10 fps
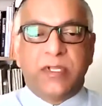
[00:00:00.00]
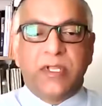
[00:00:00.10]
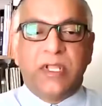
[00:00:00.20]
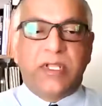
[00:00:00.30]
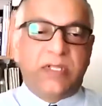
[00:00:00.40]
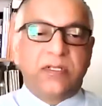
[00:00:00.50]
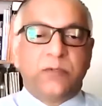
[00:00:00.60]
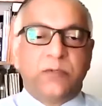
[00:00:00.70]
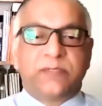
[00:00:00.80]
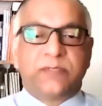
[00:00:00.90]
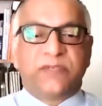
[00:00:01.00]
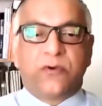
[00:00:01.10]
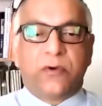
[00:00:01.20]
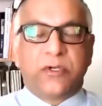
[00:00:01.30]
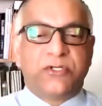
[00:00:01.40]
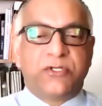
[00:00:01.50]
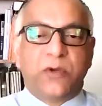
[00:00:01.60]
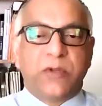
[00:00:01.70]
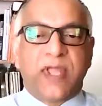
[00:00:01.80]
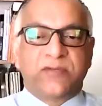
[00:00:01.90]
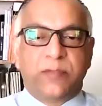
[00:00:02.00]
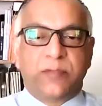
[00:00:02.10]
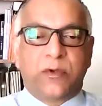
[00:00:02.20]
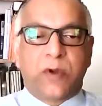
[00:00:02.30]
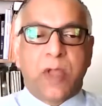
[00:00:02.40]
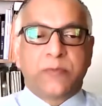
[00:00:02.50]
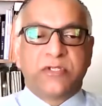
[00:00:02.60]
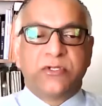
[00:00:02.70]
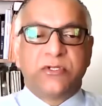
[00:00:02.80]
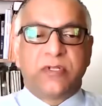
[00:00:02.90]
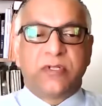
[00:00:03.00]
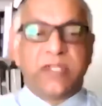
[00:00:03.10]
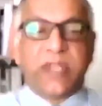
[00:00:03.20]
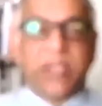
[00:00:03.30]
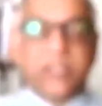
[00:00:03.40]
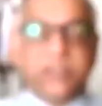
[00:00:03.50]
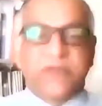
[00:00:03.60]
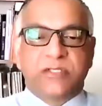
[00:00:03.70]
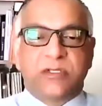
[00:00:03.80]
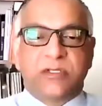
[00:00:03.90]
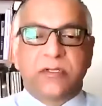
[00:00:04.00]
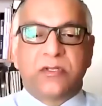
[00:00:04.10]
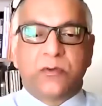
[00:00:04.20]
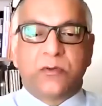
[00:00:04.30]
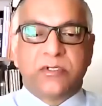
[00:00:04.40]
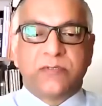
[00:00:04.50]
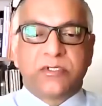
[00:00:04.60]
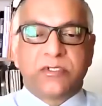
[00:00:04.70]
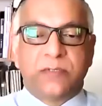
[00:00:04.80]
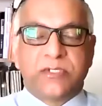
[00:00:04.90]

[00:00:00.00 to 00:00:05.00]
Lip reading: Indian Muslims, of course, don't have similar options due to the decades of hostility towards Muslims,